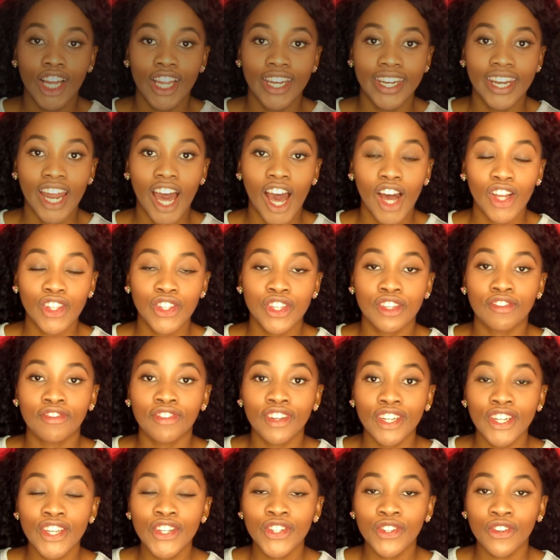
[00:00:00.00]
Now to
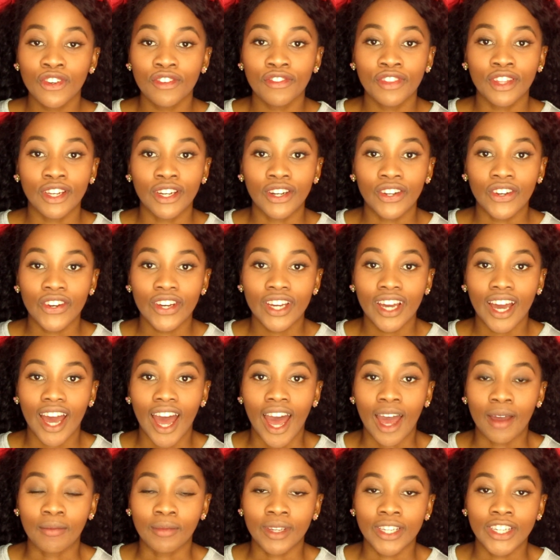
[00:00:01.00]
finish off the look,
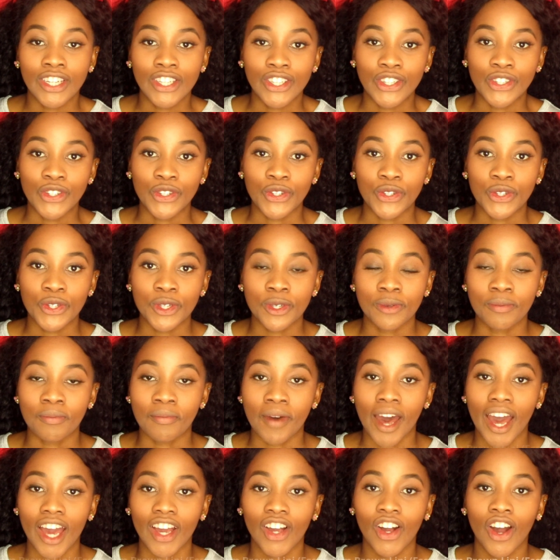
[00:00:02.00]
I'm going to use
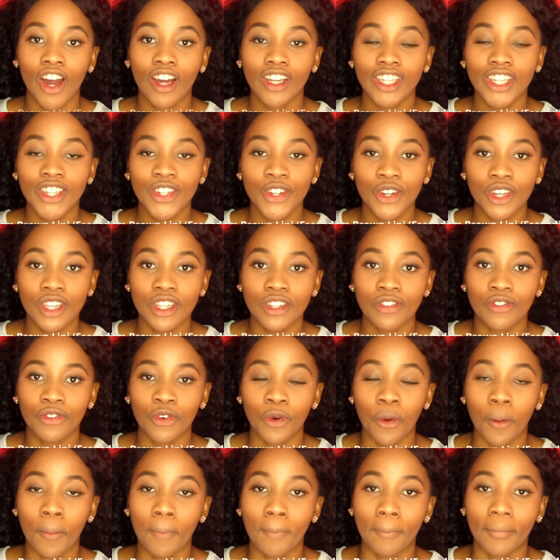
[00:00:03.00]
my Connie
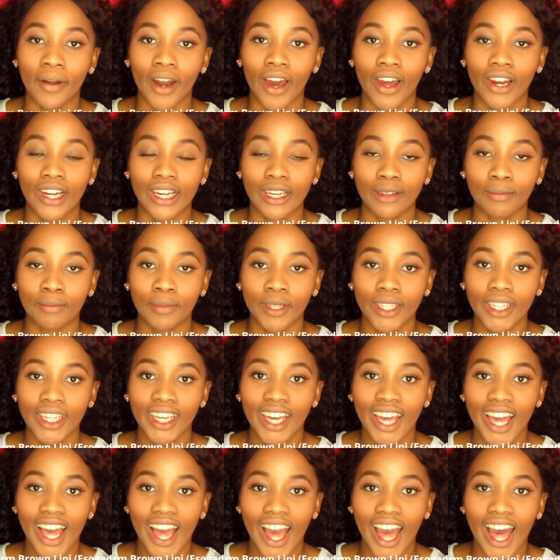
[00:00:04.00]
Transform Brown Lippy,
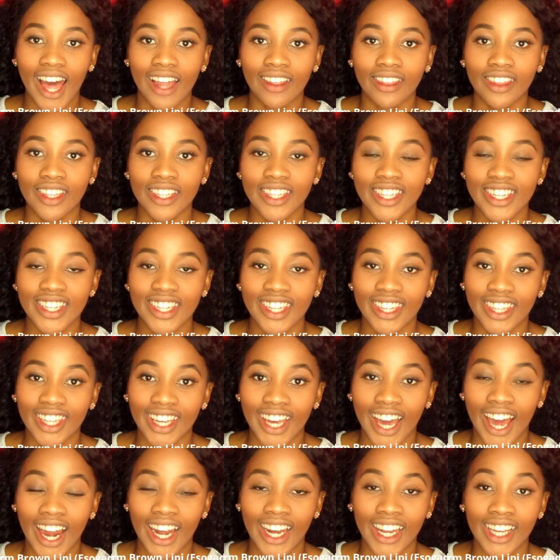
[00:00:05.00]
and this is in the
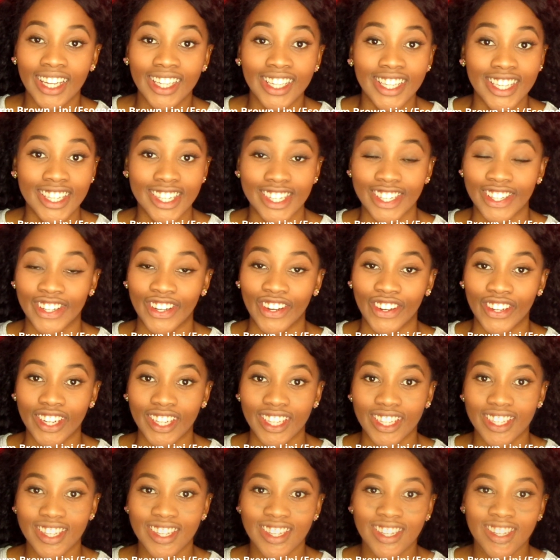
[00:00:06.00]
color as the
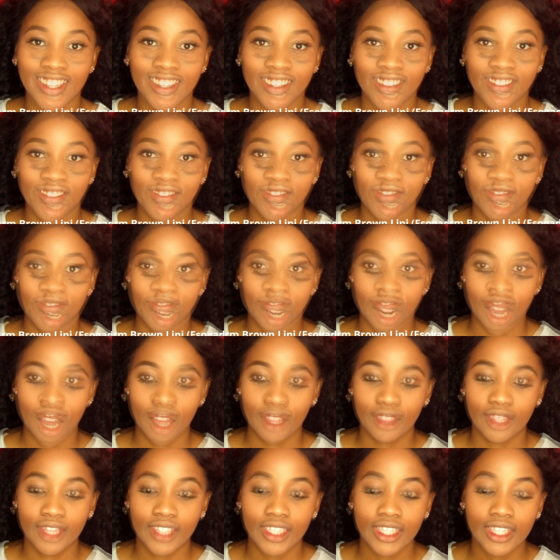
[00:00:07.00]
goddess.
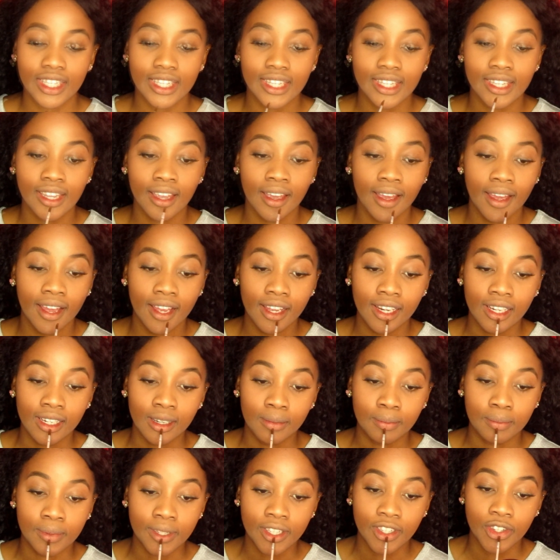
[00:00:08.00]
Now these
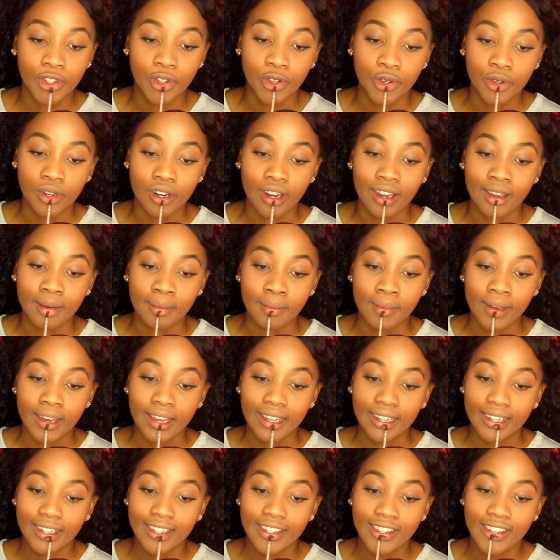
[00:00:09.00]
lippies dry
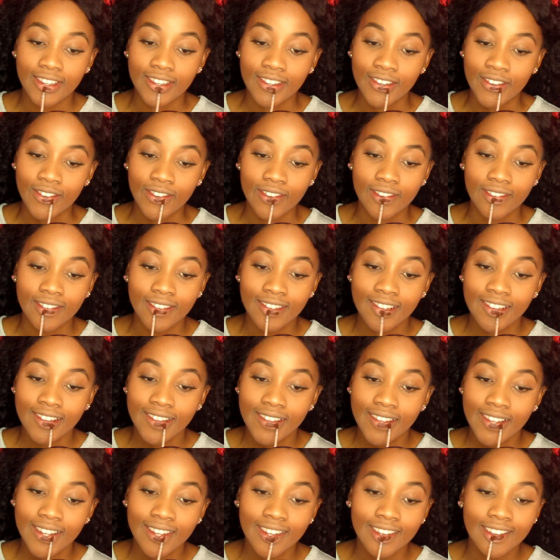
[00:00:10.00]
matte,
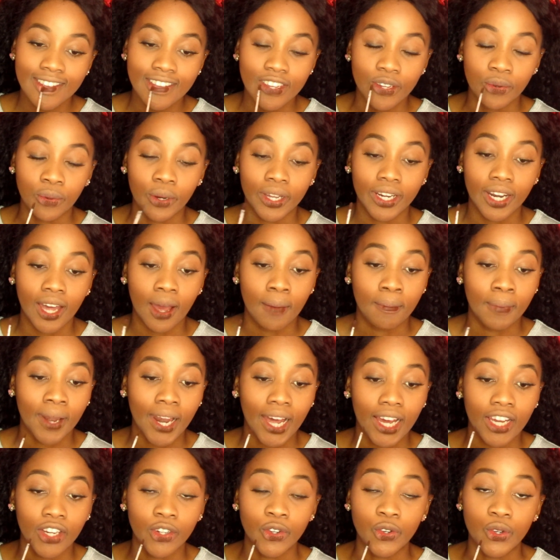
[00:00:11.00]
so you want to
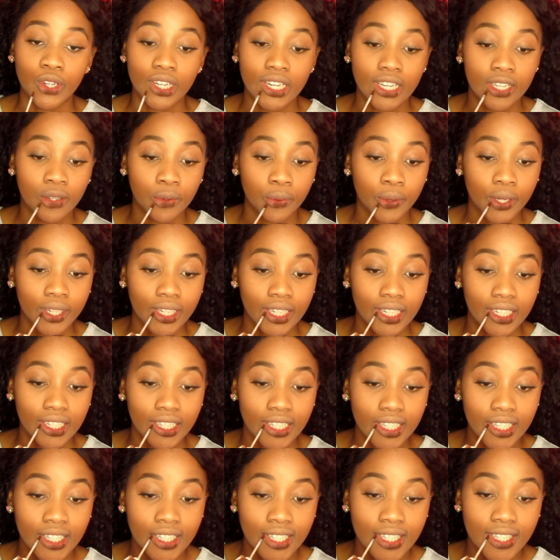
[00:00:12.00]
apply it really
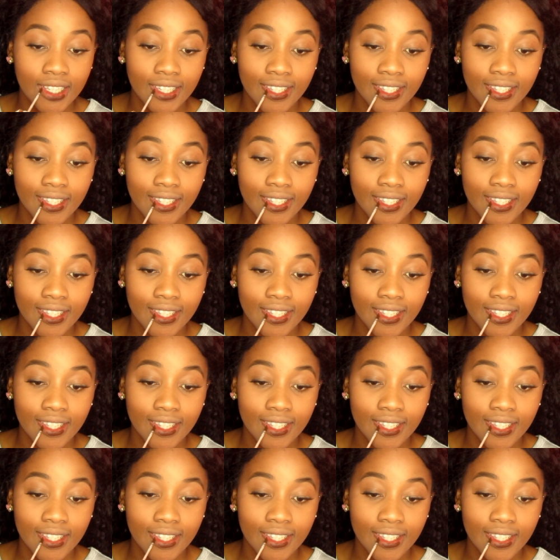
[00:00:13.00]
quickly.